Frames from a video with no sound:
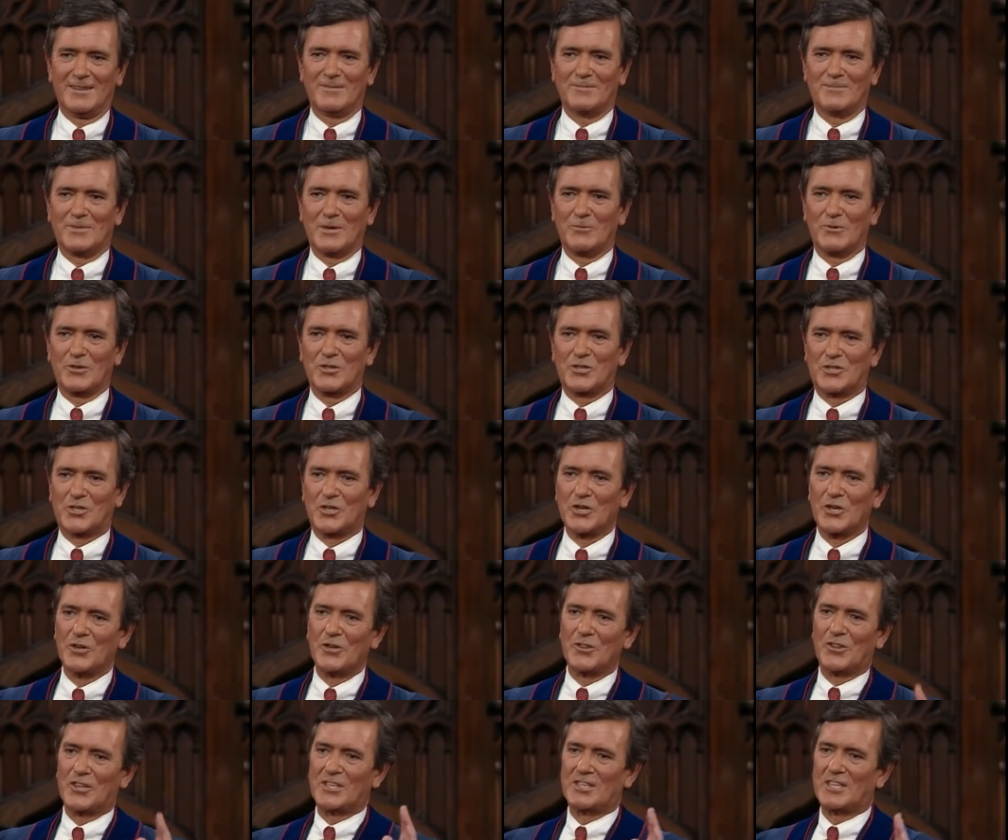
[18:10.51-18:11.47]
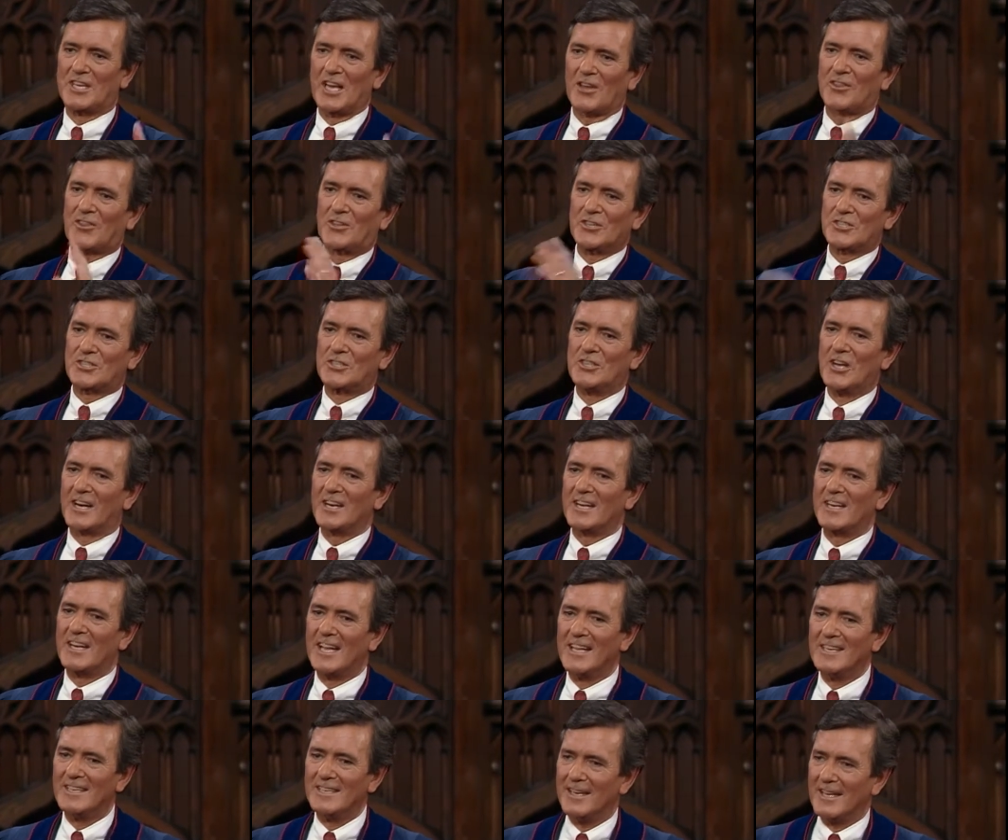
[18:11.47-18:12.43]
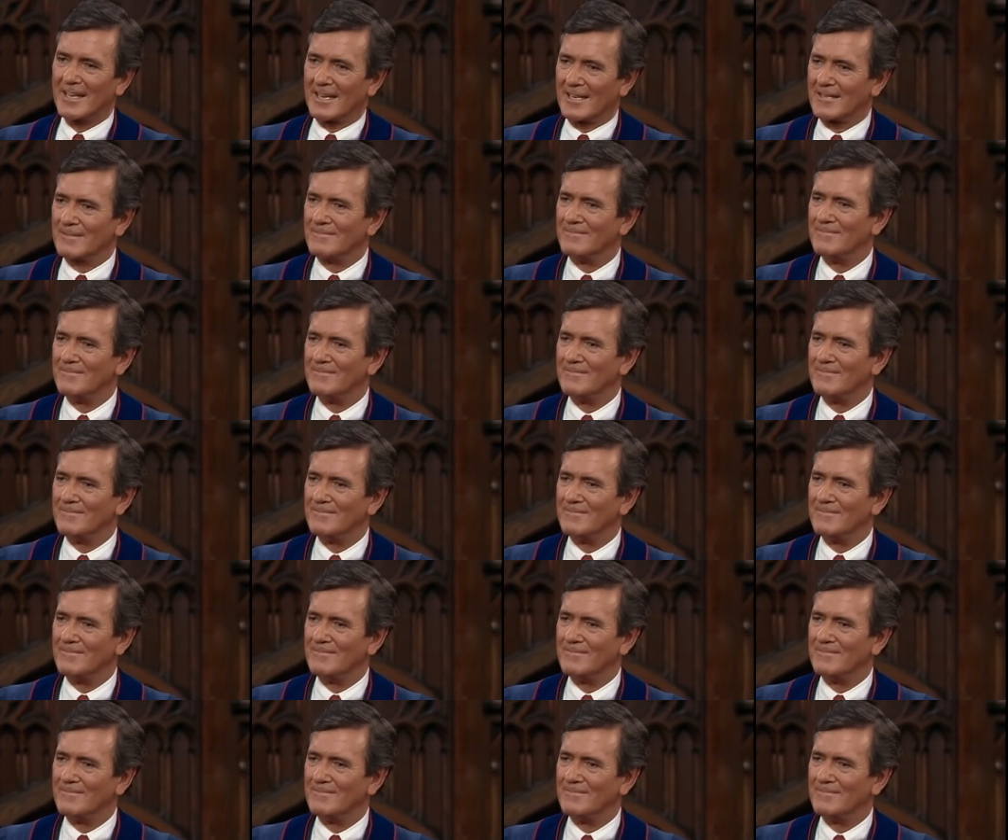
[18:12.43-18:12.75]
but we're sure that death is not an ending